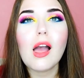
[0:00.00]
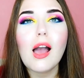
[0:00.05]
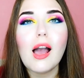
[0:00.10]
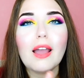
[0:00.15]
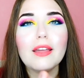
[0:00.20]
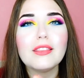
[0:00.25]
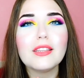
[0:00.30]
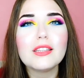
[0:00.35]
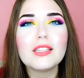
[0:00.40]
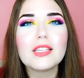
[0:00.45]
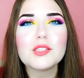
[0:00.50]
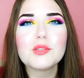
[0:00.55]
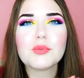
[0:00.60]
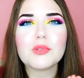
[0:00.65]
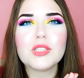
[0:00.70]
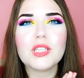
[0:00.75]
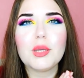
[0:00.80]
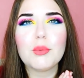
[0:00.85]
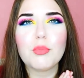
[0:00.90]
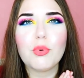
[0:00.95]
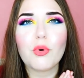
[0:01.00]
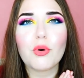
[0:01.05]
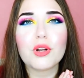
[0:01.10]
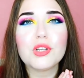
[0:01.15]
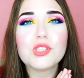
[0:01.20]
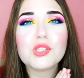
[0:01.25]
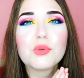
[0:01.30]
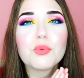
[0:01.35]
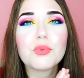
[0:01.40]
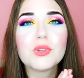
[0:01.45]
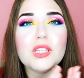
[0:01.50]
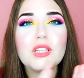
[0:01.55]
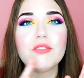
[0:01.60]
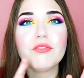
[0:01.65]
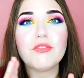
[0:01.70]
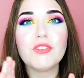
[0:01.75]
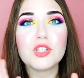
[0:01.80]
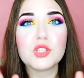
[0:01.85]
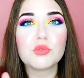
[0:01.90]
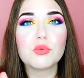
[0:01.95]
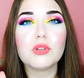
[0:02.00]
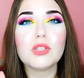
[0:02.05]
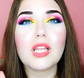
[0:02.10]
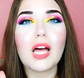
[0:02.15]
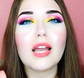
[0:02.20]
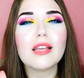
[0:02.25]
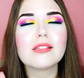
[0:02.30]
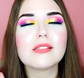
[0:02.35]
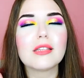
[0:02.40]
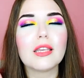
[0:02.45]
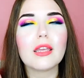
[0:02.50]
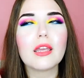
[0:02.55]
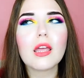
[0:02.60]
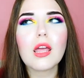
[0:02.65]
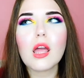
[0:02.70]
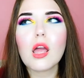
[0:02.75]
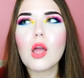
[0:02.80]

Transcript: I think that's really important to really visualize, like,